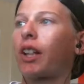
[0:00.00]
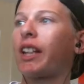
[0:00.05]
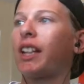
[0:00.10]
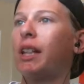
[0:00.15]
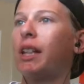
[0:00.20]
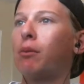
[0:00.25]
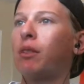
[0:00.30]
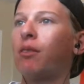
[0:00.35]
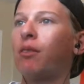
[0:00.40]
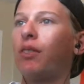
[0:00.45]
and
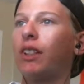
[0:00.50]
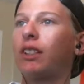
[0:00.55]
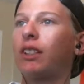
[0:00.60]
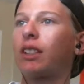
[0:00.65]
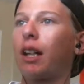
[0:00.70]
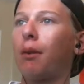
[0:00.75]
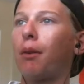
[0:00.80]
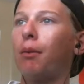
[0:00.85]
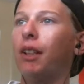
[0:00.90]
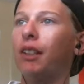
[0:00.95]
keep the vids
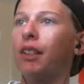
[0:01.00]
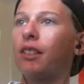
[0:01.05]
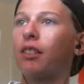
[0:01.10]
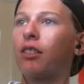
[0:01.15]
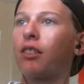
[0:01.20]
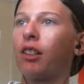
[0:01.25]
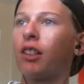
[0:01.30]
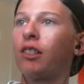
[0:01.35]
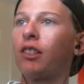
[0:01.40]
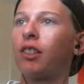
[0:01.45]
coming.
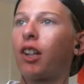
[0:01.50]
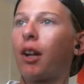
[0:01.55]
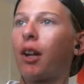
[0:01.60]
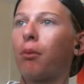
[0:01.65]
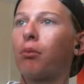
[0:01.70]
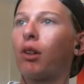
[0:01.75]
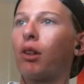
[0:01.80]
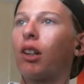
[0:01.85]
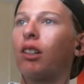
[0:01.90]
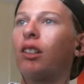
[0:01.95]
Good
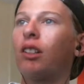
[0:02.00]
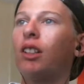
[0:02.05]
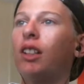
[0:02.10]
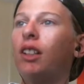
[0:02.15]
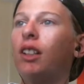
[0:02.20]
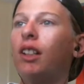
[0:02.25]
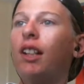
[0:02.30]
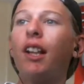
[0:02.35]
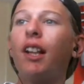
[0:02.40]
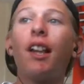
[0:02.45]
job, bro.
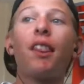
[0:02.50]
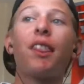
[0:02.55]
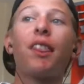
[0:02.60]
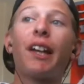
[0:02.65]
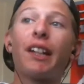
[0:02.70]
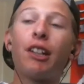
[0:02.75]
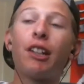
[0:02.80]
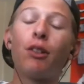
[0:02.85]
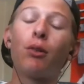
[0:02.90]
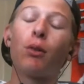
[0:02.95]

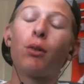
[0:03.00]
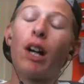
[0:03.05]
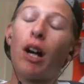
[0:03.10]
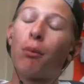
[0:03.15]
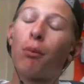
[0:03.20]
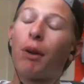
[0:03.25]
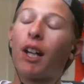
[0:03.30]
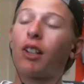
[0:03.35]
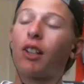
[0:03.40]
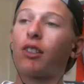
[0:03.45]
Thank you,
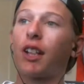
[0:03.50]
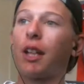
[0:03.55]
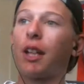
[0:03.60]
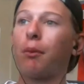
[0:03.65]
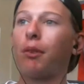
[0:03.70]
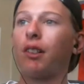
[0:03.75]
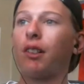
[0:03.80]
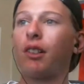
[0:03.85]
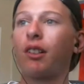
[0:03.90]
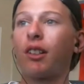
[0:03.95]
Albino
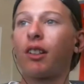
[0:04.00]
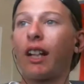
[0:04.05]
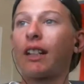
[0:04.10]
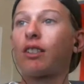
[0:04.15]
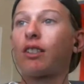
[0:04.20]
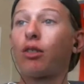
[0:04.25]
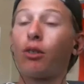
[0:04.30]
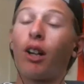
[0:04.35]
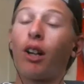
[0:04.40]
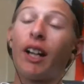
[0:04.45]
Gamer.
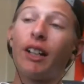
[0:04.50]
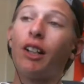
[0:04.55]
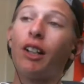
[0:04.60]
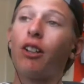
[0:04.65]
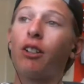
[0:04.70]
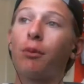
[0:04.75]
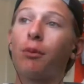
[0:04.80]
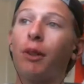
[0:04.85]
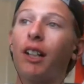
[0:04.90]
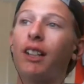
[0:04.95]
That's who I
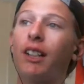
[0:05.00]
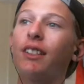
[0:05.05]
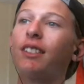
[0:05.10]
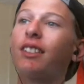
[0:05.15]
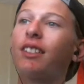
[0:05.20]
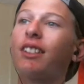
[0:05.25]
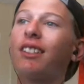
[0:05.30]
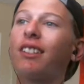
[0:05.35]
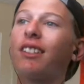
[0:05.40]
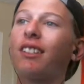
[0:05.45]
know him as.
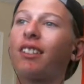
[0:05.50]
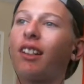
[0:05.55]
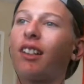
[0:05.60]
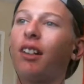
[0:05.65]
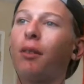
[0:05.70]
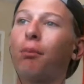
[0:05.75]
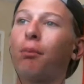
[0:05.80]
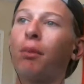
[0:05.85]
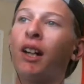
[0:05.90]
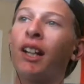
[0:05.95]

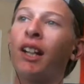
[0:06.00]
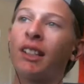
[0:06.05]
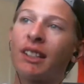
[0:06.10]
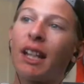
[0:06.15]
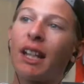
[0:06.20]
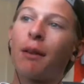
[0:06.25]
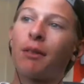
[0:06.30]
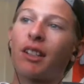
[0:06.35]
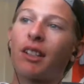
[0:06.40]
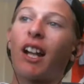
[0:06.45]
So, but his
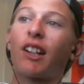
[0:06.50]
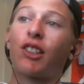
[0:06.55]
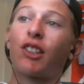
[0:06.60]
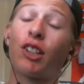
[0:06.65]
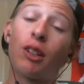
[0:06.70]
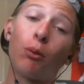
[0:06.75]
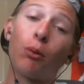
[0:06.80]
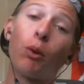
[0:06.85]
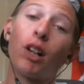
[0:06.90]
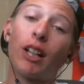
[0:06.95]
name is
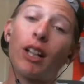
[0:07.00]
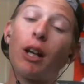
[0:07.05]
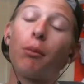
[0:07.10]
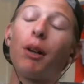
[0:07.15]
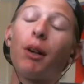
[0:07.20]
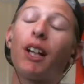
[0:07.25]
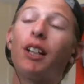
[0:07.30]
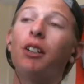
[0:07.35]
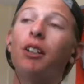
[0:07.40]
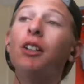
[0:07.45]
actually the one
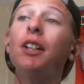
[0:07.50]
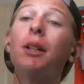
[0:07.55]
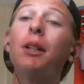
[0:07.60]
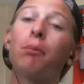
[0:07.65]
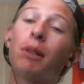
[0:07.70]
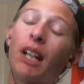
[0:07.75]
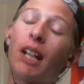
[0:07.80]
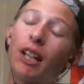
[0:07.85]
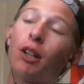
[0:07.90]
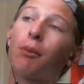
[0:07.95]
Albino.
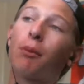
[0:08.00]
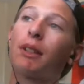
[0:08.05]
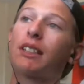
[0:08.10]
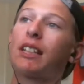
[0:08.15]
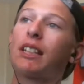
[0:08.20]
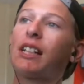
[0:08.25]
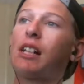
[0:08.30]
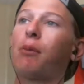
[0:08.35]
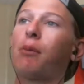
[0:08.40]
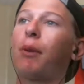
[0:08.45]
But I know him as
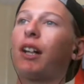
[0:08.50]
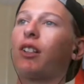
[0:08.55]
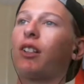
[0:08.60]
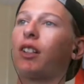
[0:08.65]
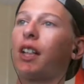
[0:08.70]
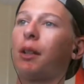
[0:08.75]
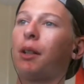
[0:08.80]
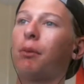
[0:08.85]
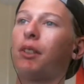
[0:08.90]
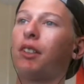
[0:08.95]
the Albino
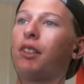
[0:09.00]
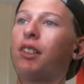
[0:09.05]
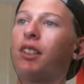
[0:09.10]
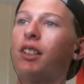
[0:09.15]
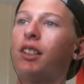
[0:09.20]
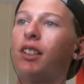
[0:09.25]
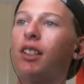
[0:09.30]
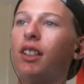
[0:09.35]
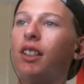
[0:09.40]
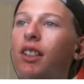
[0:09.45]
Gamer.
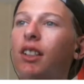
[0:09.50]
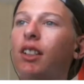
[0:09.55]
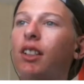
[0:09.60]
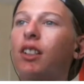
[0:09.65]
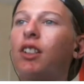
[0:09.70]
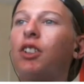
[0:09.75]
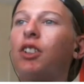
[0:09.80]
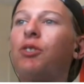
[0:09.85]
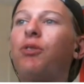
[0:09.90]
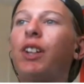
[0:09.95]

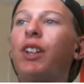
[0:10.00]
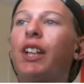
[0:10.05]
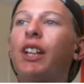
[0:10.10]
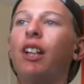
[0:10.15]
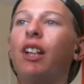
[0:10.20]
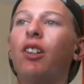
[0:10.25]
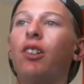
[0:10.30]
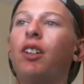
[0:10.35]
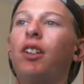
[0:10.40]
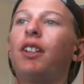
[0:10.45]
Good
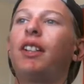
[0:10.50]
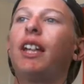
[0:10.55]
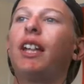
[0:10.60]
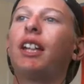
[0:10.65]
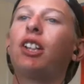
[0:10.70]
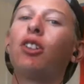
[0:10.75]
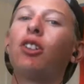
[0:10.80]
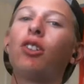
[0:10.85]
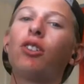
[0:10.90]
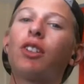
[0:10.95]
video.
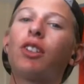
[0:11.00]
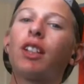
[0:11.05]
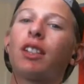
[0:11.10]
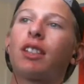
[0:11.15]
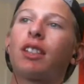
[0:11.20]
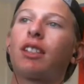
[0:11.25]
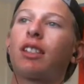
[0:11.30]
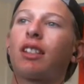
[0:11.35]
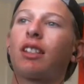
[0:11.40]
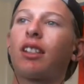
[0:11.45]
Thank you,
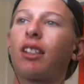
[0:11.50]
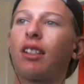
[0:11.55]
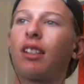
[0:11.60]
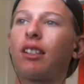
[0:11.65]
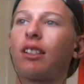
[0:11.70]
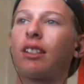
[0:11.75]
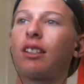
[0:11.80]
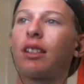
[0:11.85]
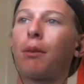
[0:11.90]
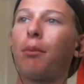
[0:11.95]
Lucas
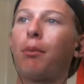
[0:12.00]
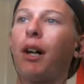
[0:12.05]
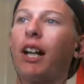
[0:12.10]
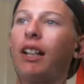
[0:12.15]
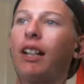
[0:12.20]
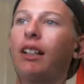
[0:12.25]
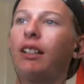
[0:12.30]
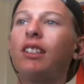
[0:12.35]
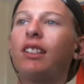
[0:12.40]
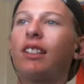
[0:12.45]

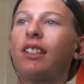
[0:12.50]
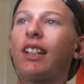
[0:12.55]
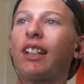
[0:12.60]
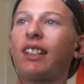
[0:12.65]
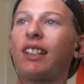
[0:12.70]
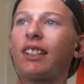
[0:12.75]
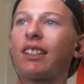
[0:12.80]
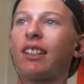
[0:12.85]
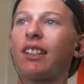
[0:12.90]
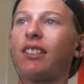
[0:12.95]
Sabayo. I
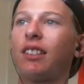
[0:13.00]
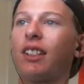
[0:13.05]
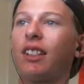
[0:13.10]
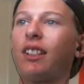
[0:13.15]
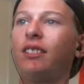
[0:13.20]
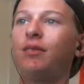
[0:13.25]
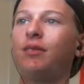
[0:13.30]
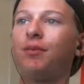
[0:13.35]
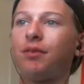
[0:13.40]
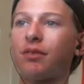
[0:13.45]
think you say
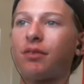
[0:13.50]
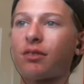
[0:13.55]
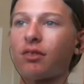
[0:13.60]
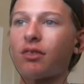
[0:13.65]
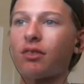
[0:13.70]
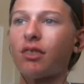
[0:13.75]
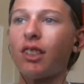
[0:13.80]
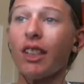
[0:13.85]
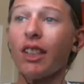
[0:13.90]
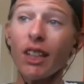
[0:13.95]
it.
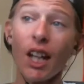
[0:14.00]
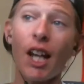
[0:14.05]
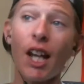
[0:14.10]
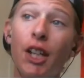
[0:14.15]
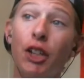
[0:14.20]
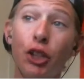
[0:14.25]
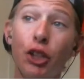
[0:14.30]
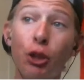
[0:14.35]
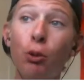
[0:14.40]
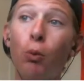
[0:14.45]
You